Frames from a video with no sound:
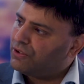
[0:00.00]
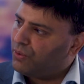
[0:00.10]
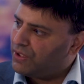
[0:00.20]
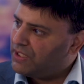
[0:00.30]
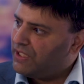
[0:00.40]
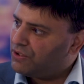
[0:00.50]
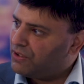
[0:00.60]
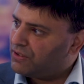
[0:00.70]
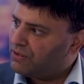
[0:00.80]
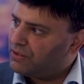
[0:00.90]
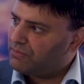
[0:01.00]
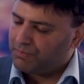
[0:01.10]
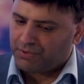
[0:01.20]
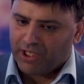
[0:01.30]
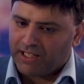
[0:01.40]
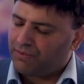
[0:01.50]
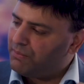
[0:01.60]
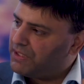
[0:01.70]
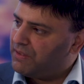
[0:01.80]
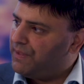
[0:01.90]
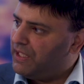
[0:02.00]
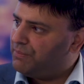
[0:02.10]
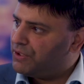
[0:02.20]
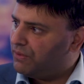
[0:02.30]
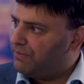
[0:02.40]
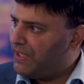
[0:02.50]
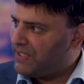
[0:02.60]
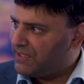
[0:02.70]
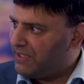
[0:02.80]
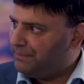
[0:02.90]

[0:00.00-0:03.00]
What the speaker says: your intentions, you change from a developer to investor.